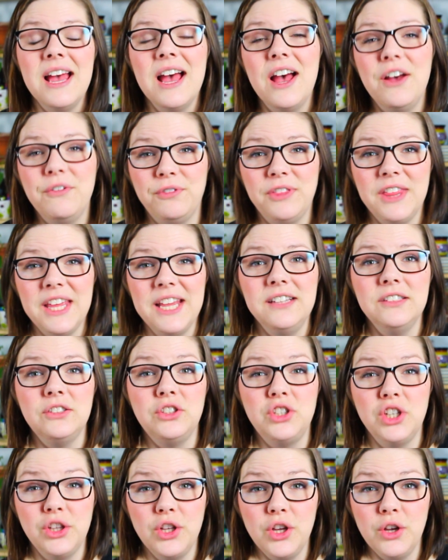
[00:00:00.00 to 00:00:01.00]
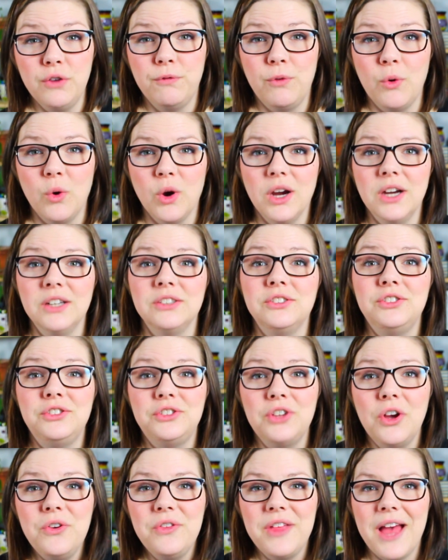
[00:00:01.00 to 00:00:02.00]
of things to look for so